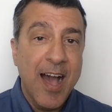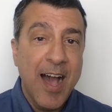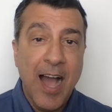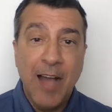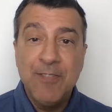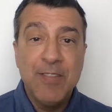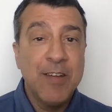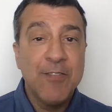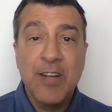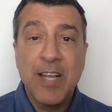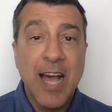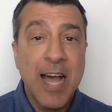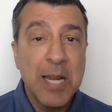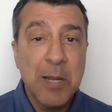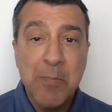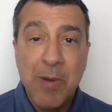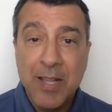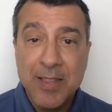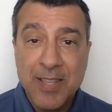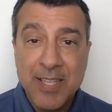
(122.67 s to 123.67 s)
I've never gotten a
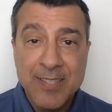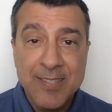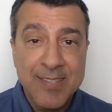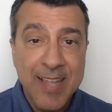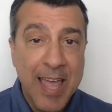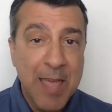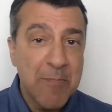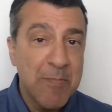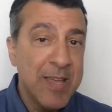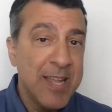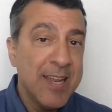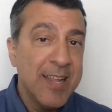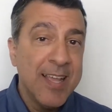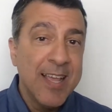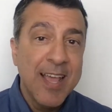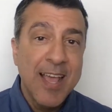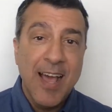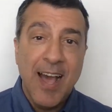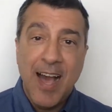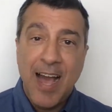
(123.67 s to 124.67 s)
monthly statement.
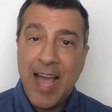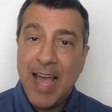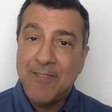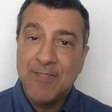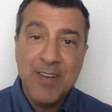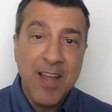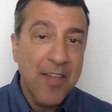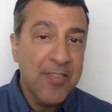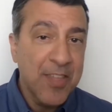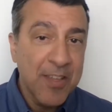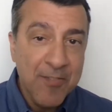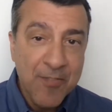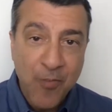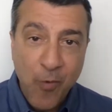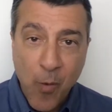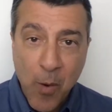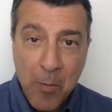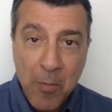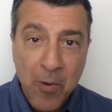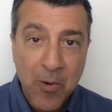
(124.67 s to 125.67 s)
I have nothing
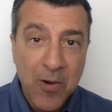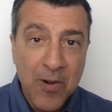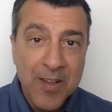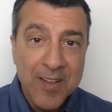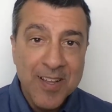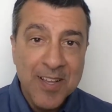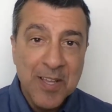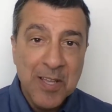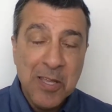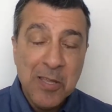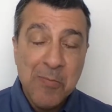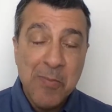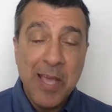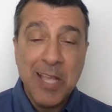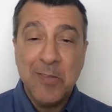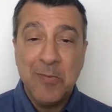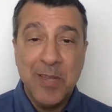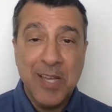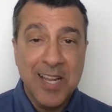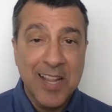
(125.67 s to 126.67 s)
formal.
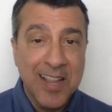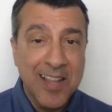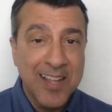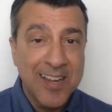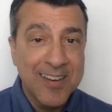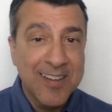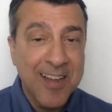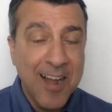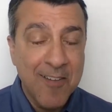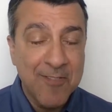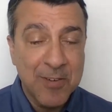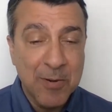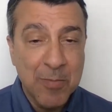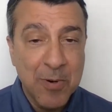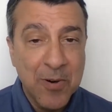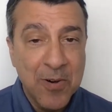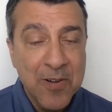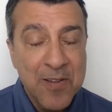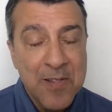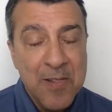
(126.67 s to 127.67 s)
Makes me a little
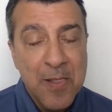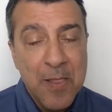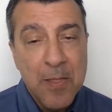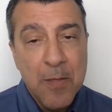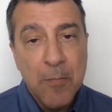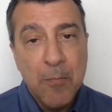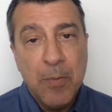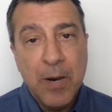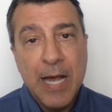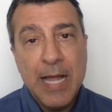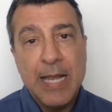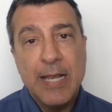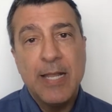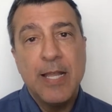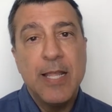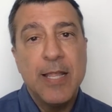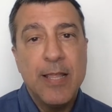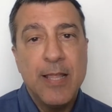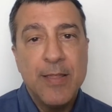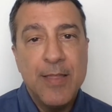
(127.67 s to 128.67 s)
uncomfortable, but
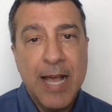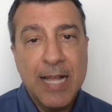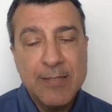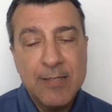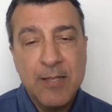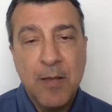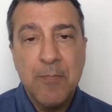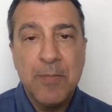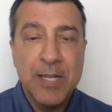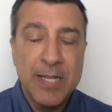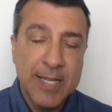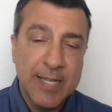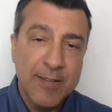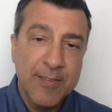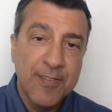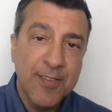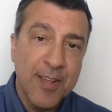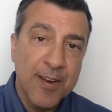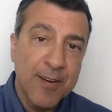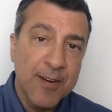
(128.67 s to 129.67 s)
that's something to
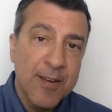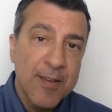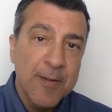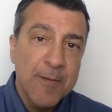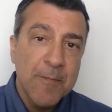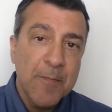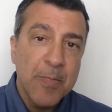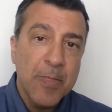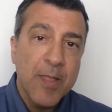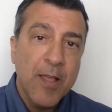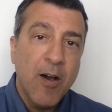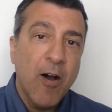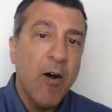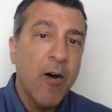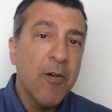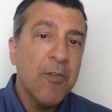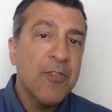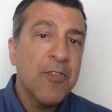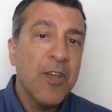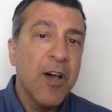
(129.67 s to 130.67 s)
consider.
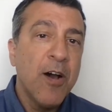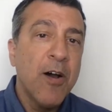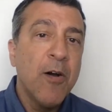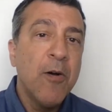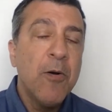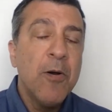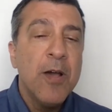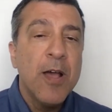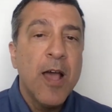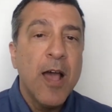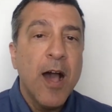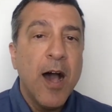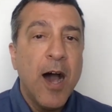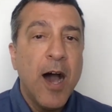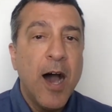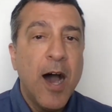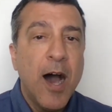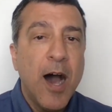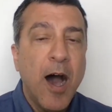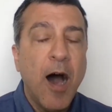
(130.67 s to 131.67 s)
Also,
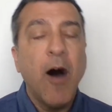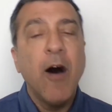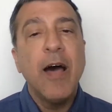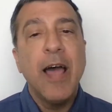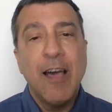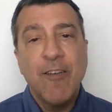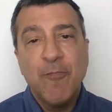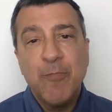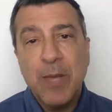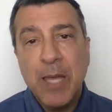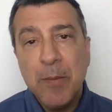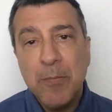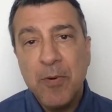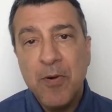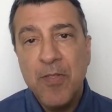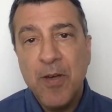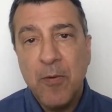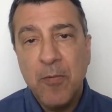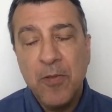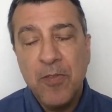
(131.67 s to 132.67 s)
I'll have people
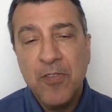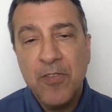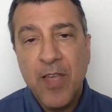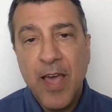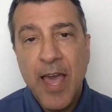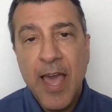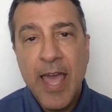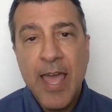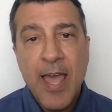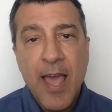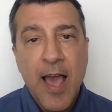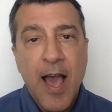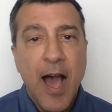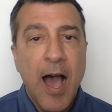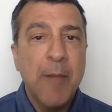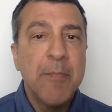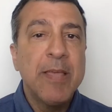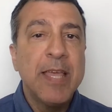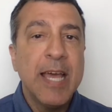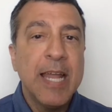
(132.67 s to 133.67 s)
that will say,
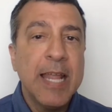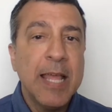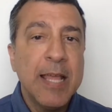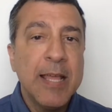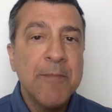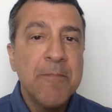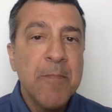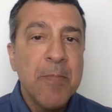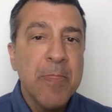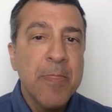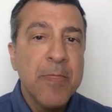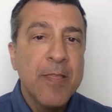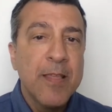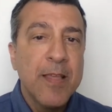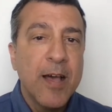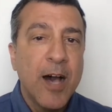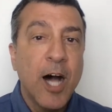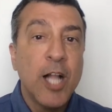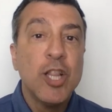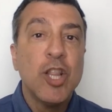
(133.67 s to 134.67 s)
I'm getting
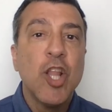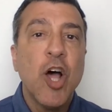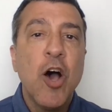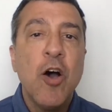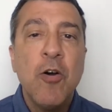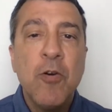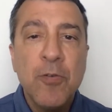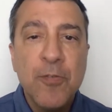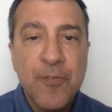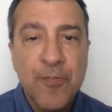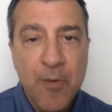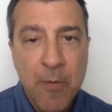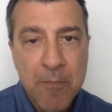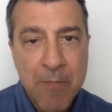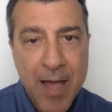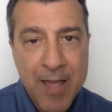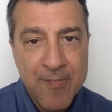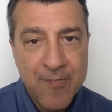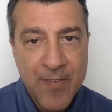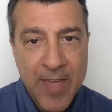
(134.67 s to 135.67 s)
a loan from
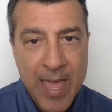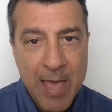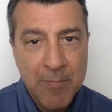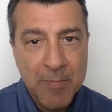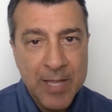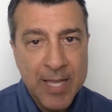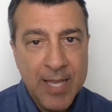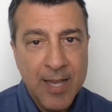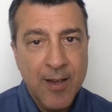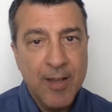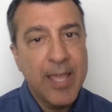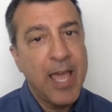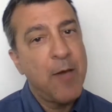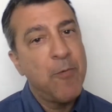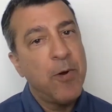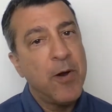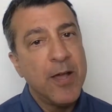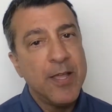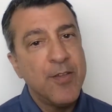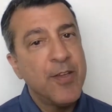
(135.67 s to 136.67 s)
my family. Okay,
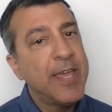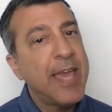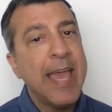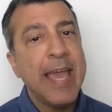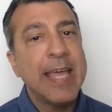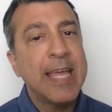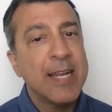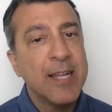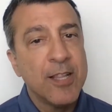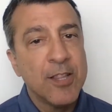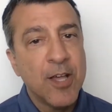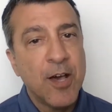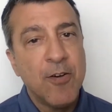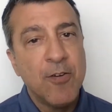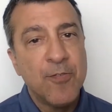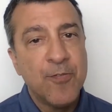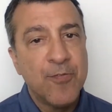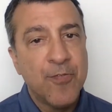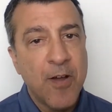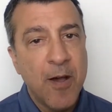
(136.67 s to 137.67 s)
well, you can't get a
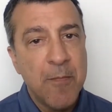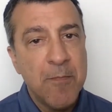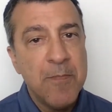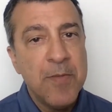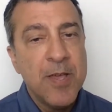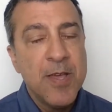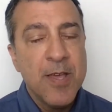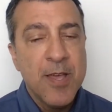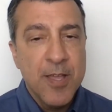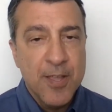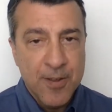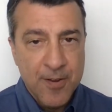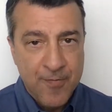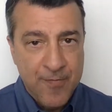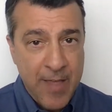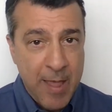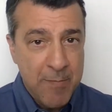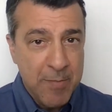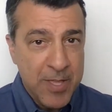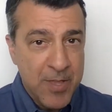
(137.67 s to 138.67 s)
loan from your
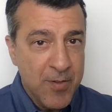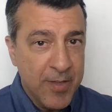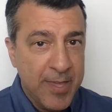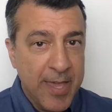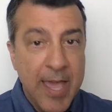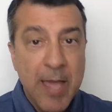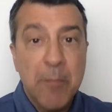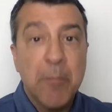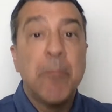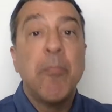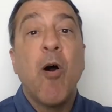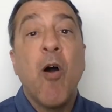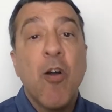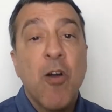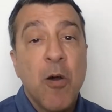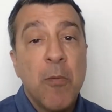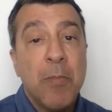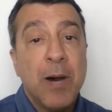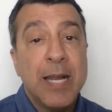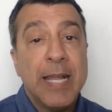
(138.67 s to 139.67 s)
family. You can't
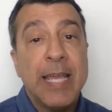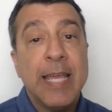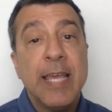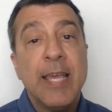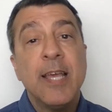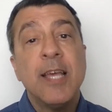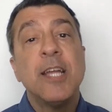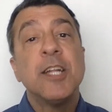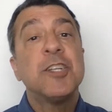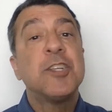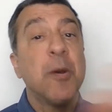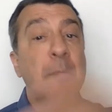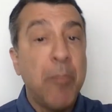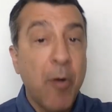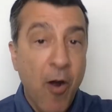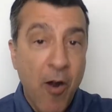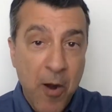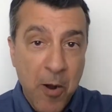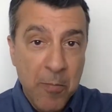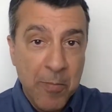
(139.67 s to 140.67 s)
borrow money to
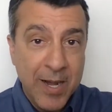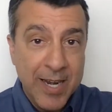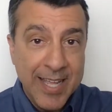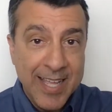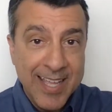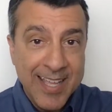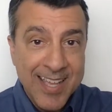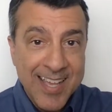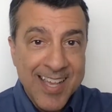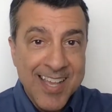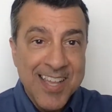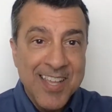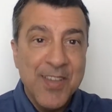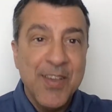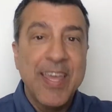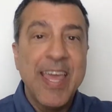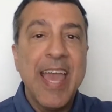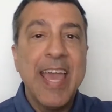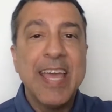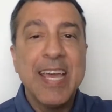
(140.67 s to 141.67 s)
borrow money. You
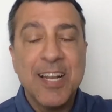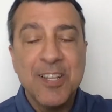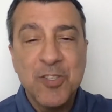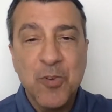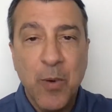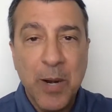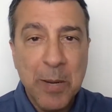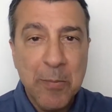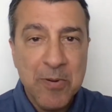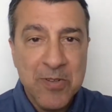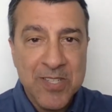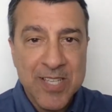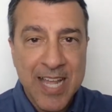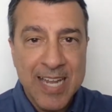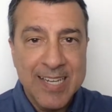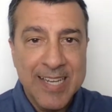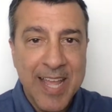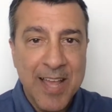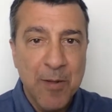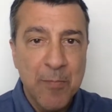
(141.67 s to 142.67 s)
can't get a
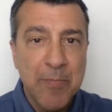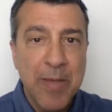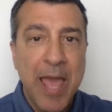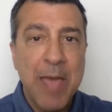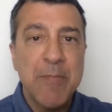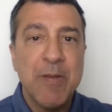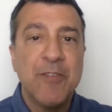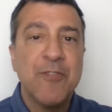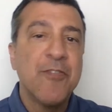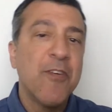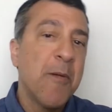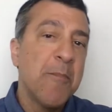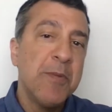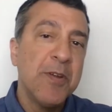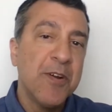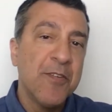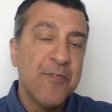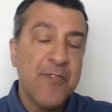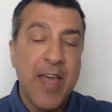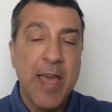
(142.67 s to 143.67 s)
20% down payment from
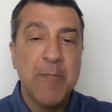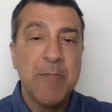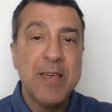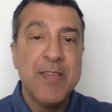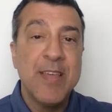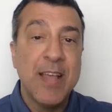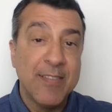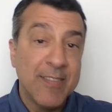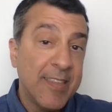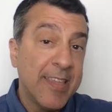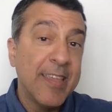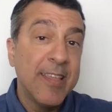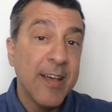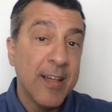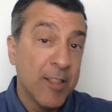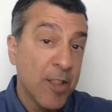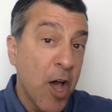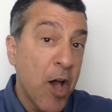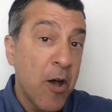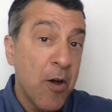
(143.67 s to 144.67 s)
your family that's a
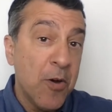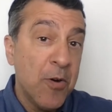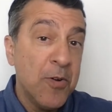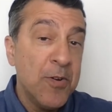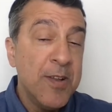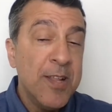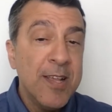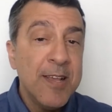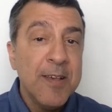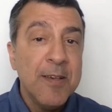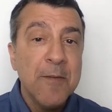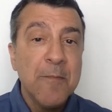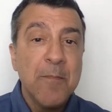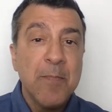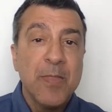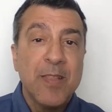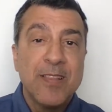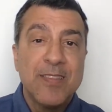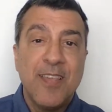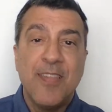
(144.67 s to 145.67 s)
loan
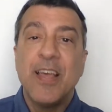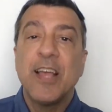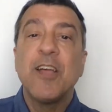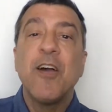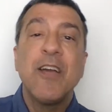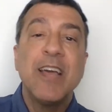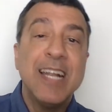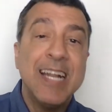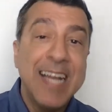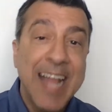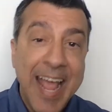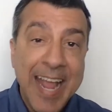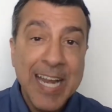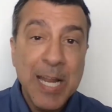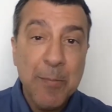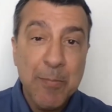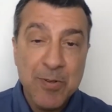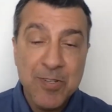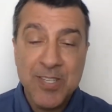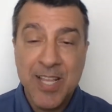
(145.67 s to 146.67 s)
to then go get an
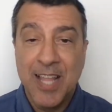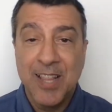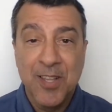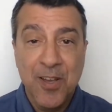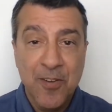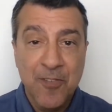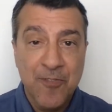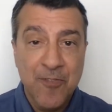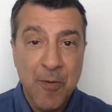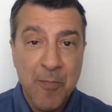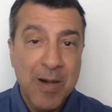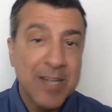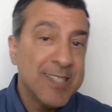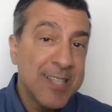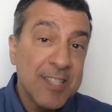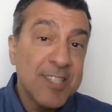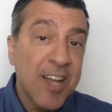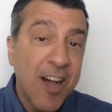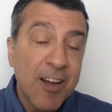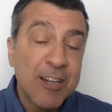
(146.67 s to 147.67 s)
80% loan from us.
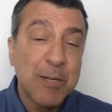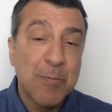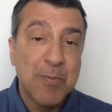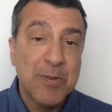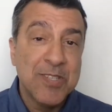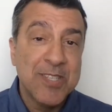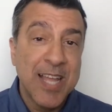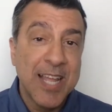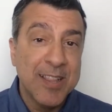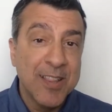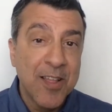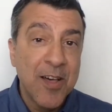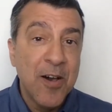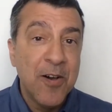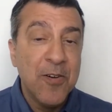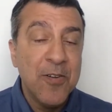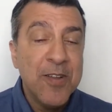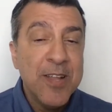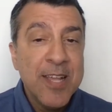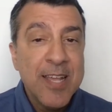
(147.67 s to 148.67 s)
That's a 100%
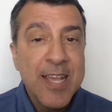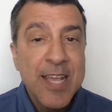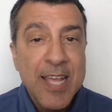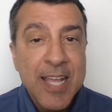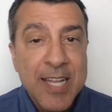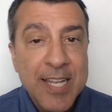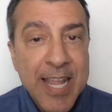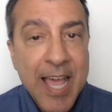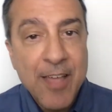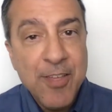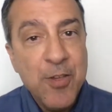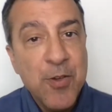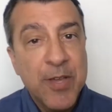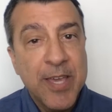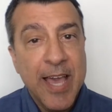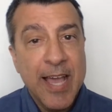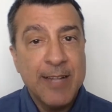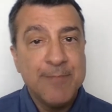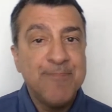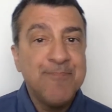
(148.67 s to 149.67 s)
loan. Now you
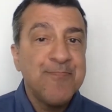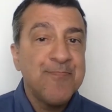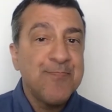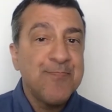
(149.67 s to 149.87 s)
can